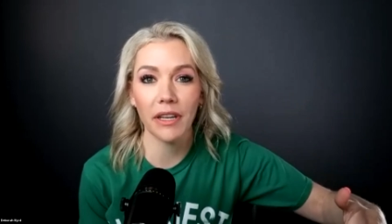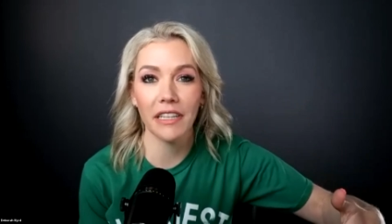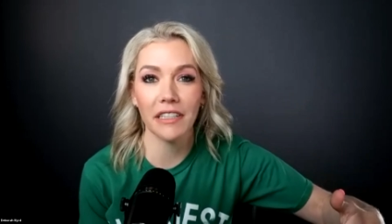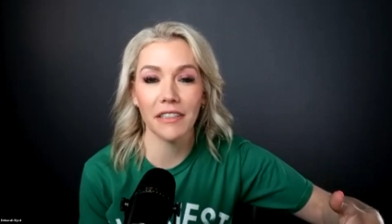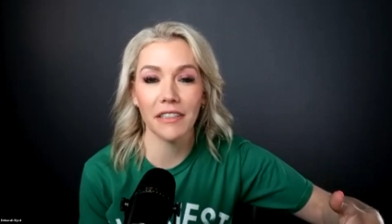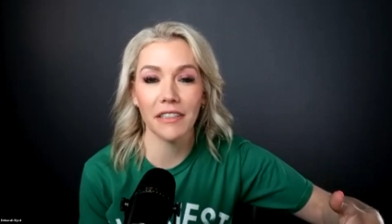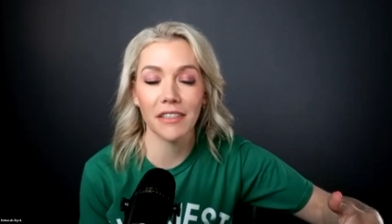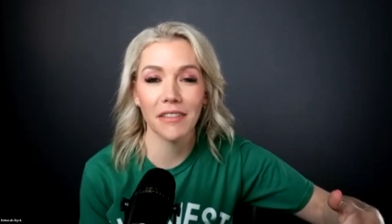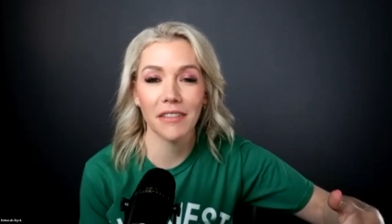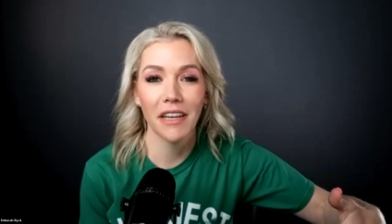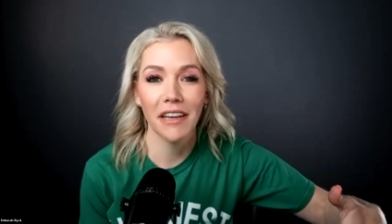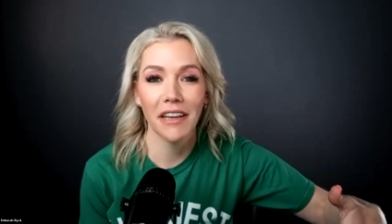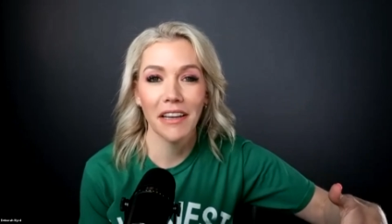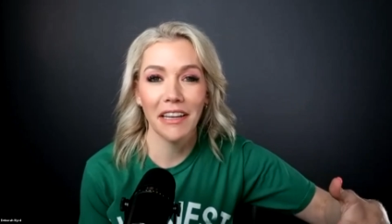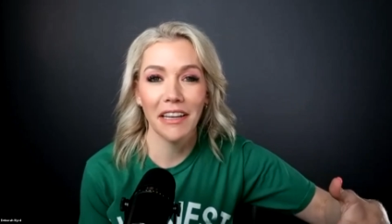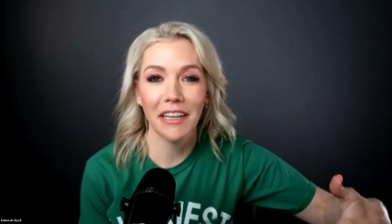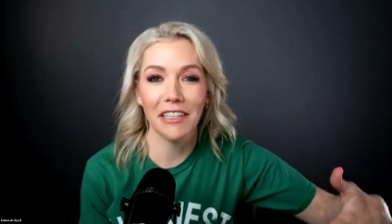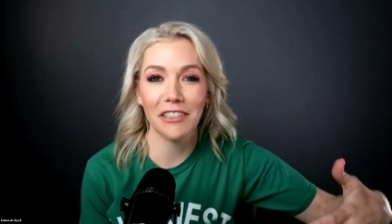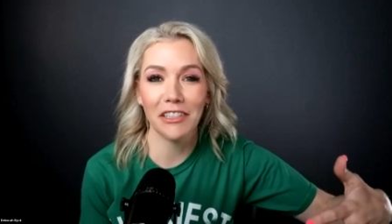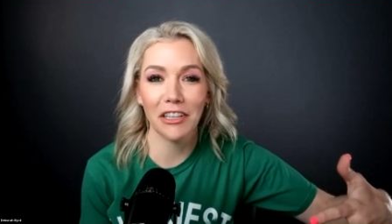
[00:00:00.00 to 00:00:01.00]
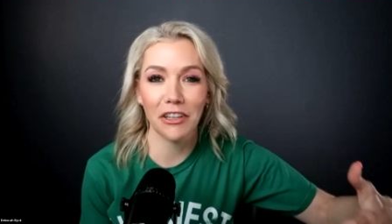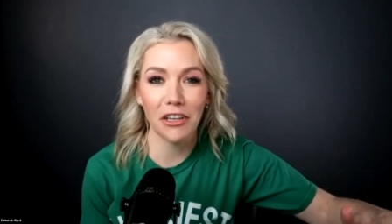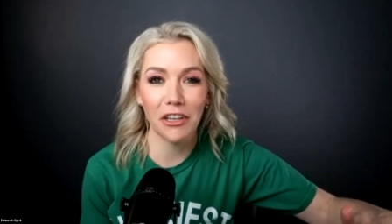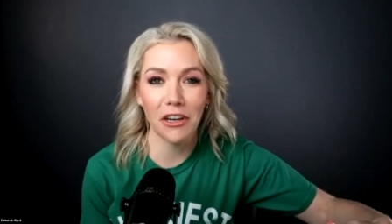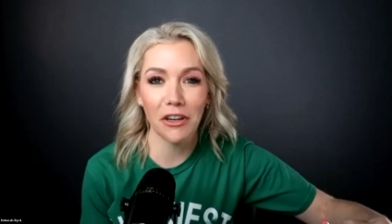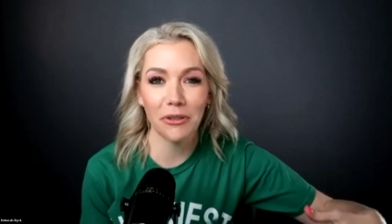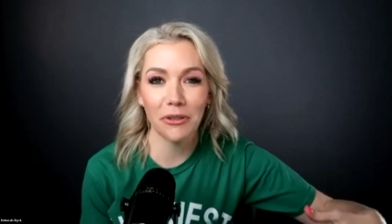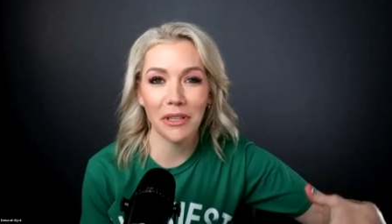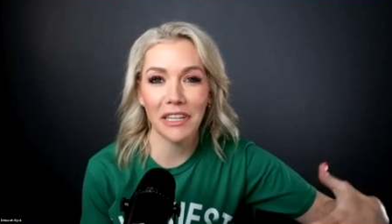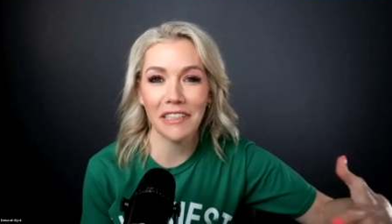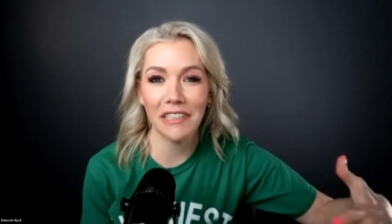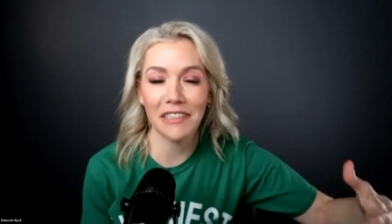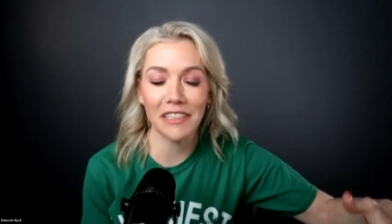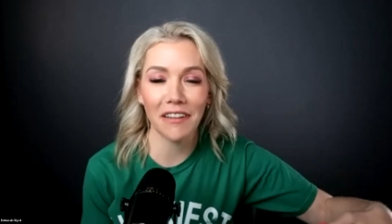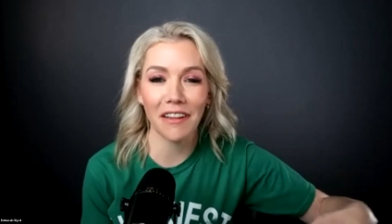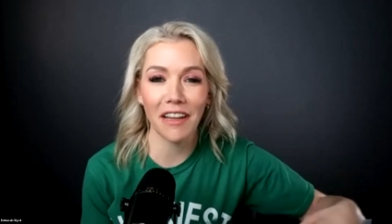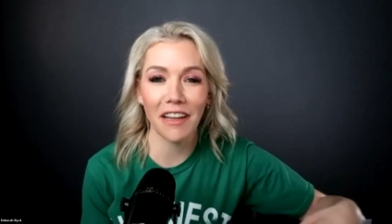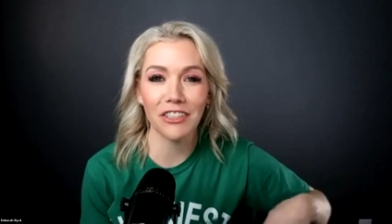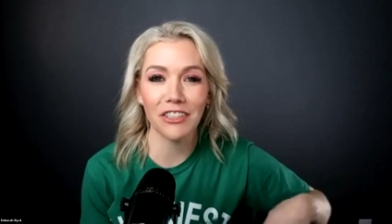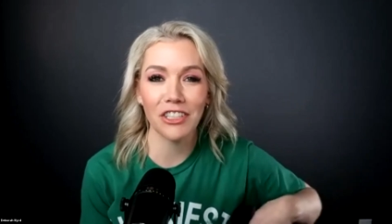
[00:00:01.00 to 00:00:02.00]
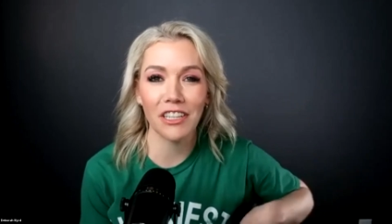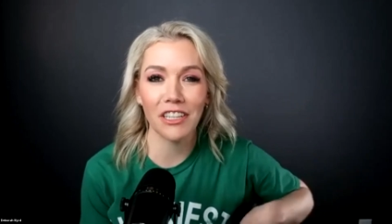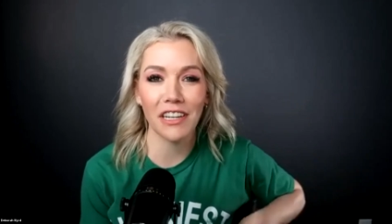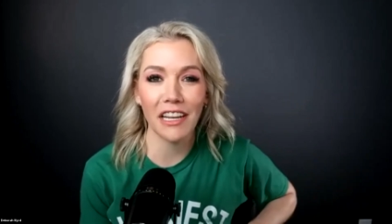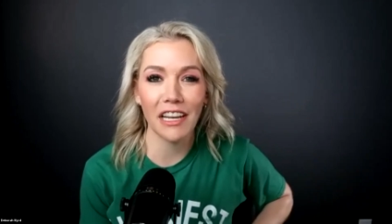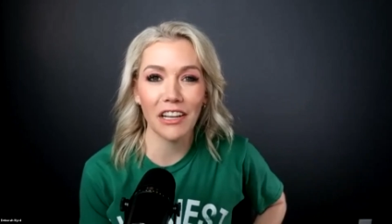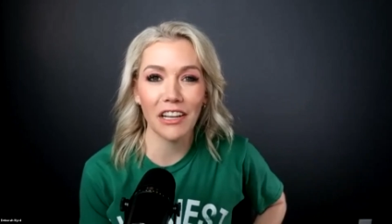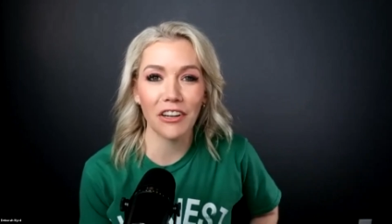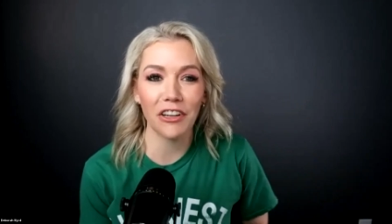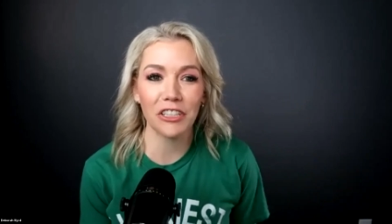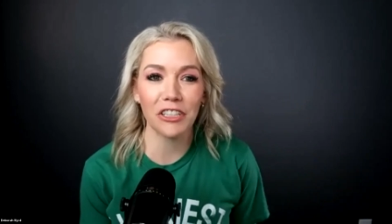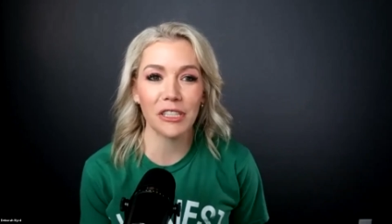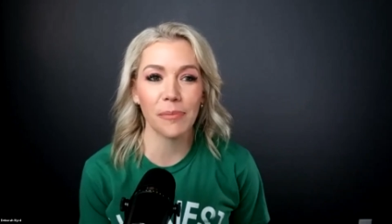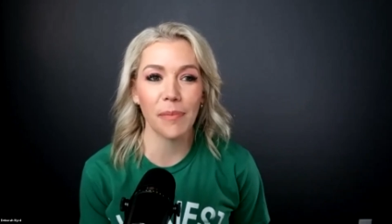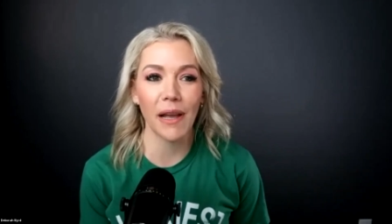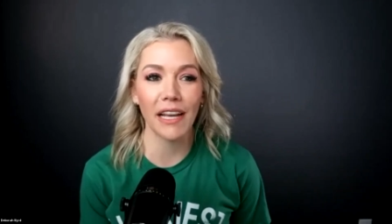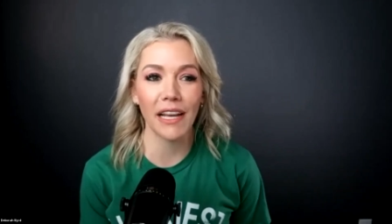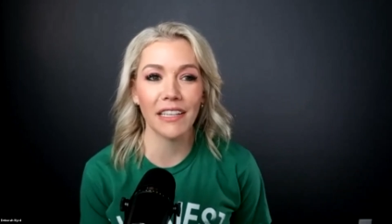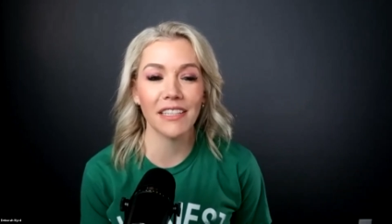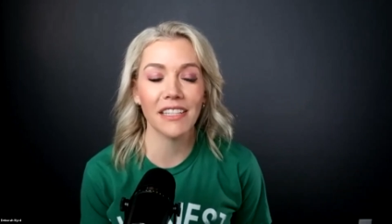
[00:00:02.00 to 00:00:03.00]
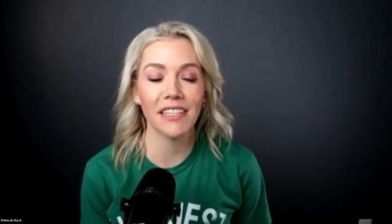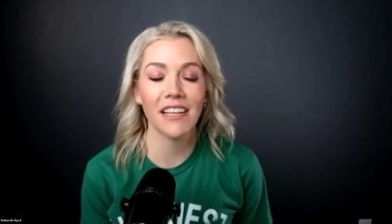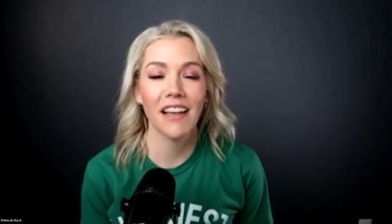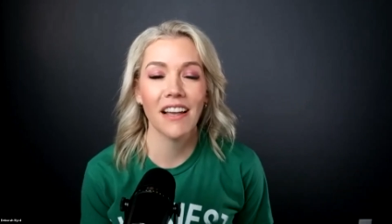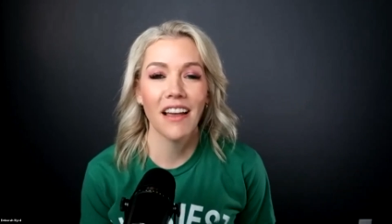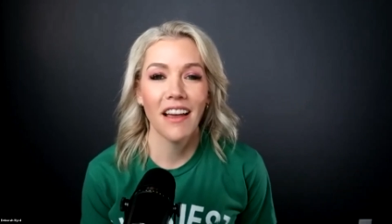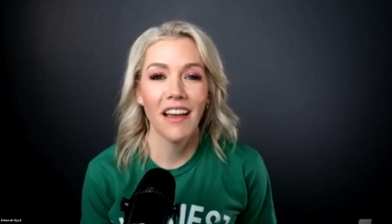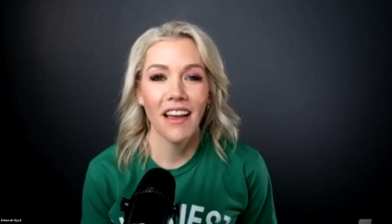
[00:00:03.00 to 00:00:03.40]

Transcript: he is he's a goat, he's a legend in our space.